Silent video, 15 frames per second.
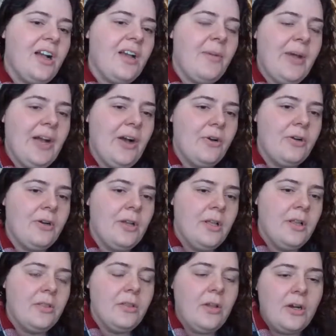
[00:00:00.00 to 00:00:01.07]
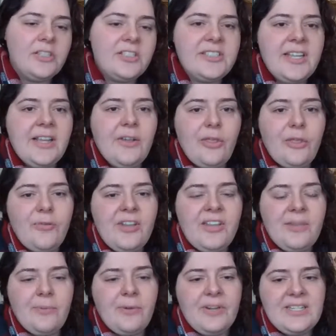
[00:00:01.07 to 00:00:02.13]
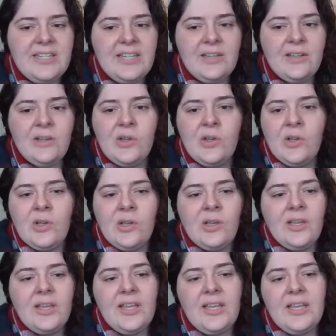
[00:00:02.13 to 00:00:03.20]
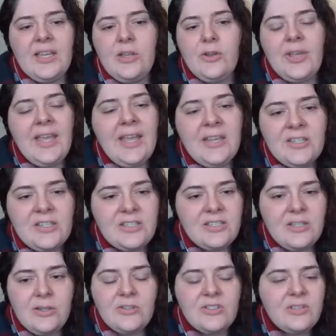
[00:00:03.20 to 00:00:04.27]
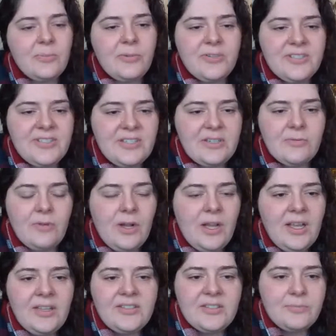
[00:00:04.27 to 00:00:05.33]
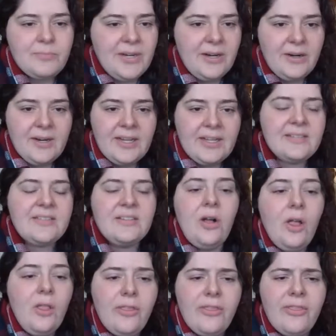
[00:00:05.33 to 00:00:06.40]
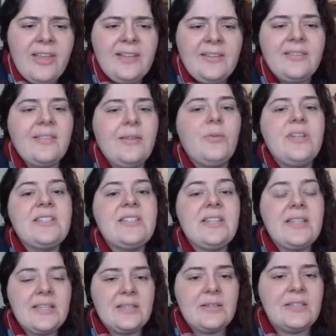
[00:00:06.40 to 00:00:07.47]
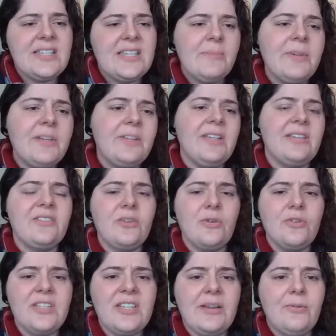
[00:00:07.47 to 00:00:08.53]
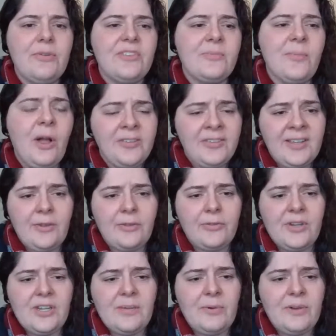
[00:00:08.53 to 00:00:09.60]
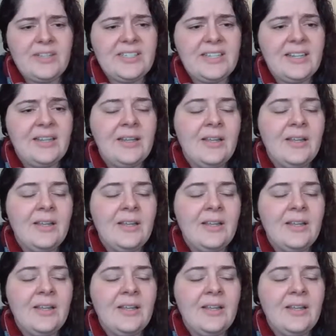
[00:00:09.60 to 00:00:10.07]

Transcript: about large-scale 3D printing, you can't just use the precision rods and bearings and all the things that we typically associate with small-scale 3D printing,